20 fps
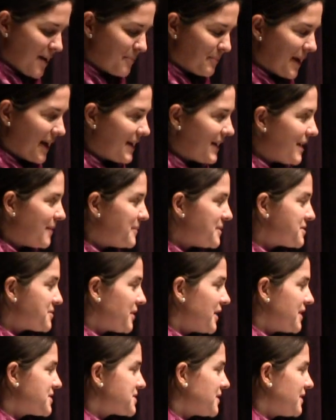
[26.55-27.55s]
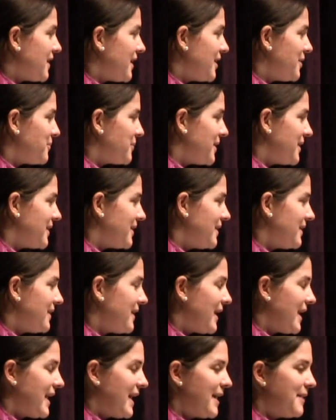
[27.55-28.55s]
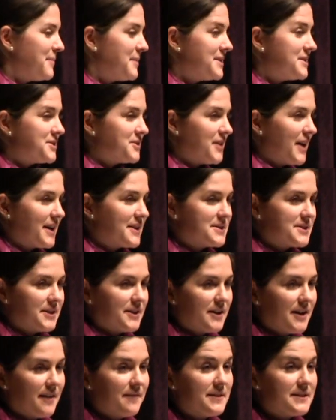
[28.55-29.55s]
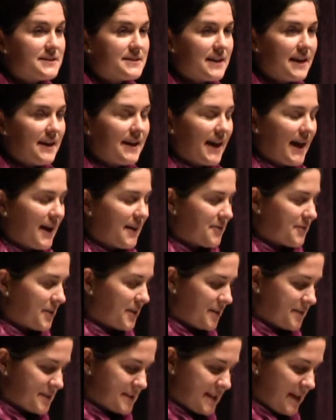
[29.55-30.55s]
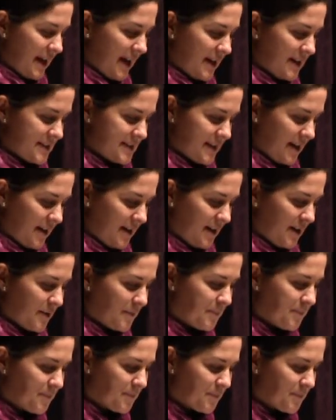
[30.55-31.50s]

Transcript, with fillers: My name is Rachel Hartwinner, and I am the director of the St. Catherine of Siena Center.